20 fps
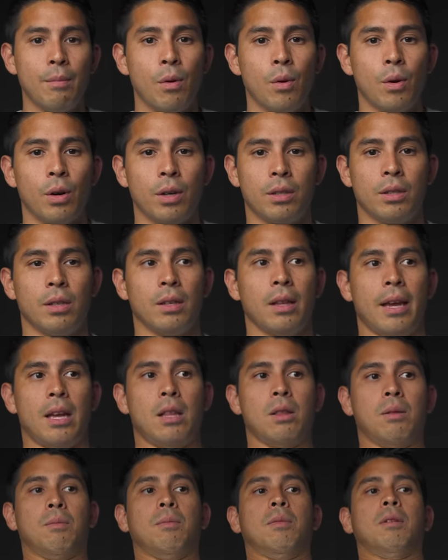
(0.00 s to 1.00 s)
more to like
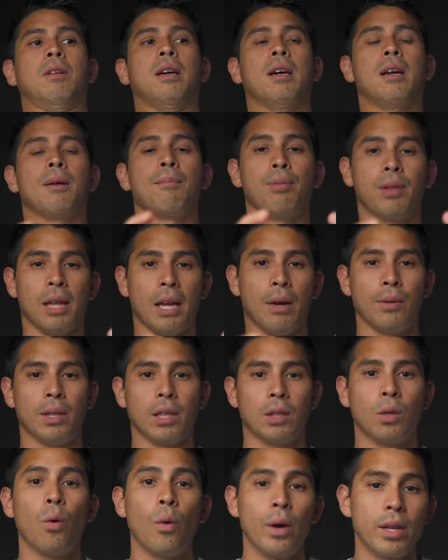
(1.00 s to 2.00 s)
kind of play with the
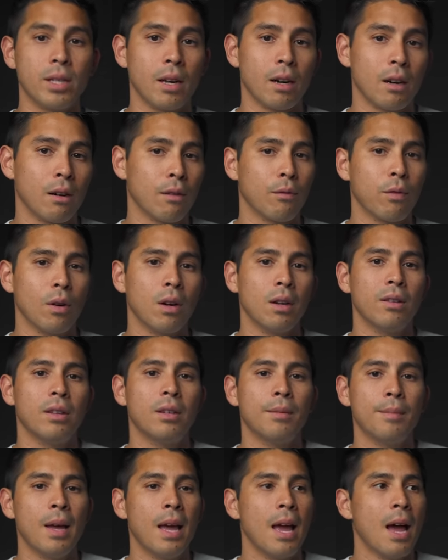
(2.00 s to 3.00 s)
toys that are in front of
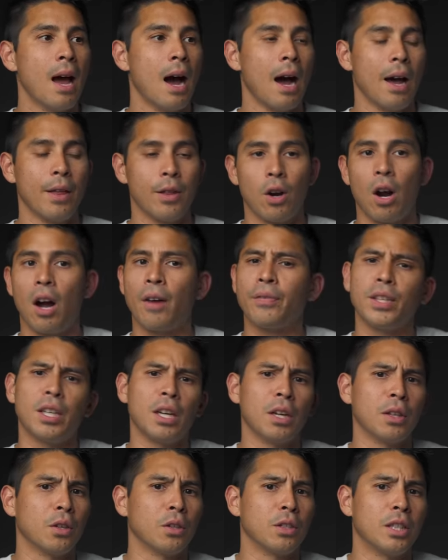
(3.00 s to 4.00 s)
them. They're often
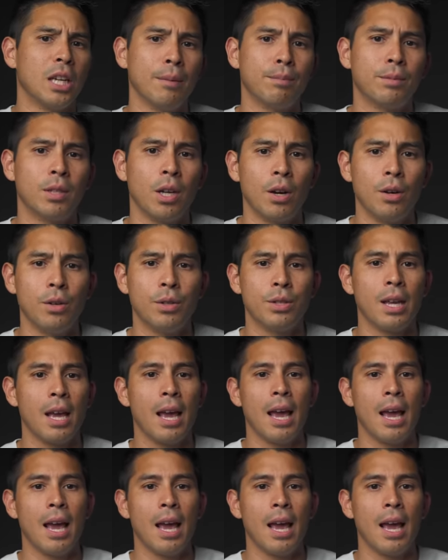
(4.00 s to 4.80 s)
on their tiptoes,